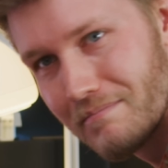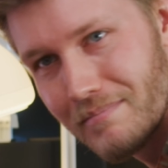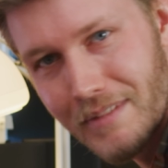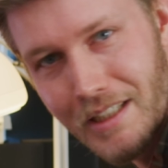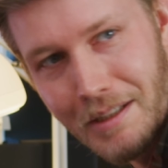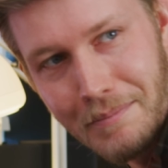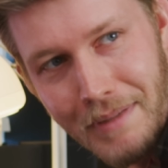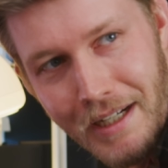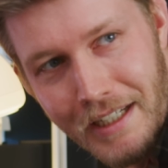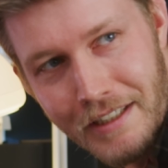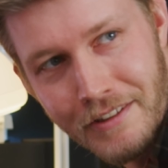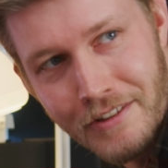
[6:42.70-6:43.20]

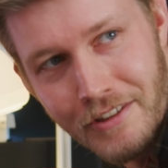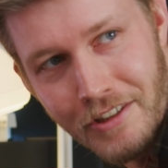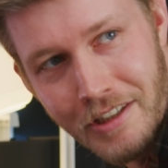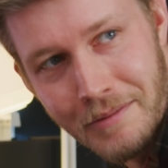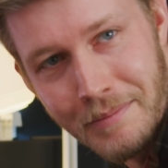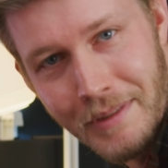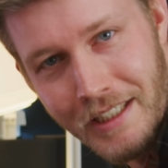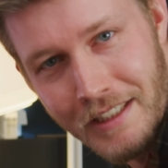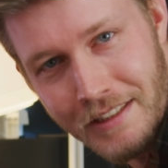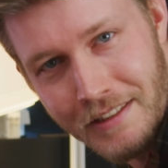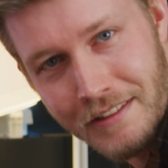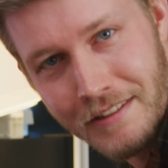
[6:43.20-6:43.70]
Come back in 30
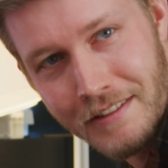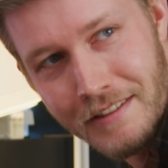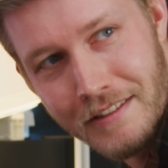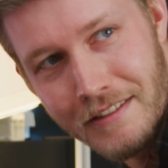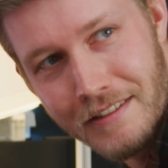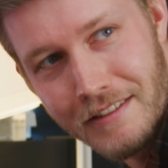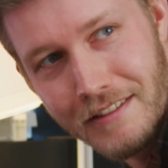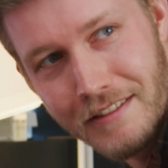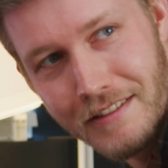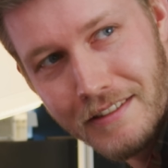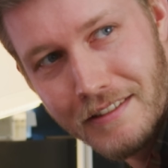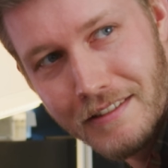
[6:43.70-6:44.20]
minutes?
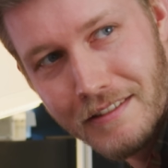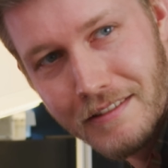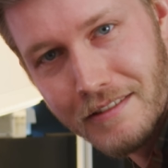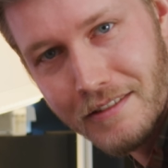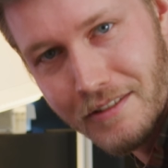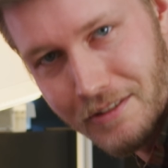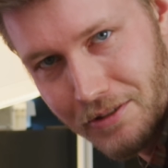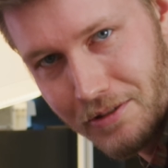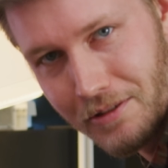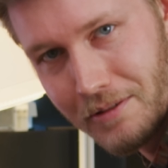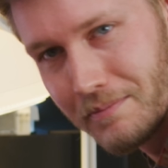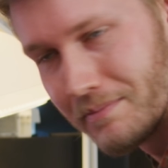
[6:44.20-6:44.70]
Yep.
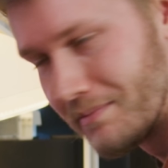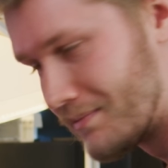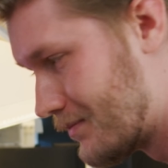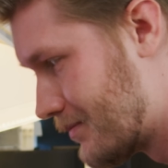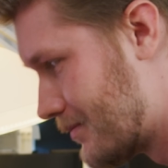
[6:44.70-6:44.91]
Cool,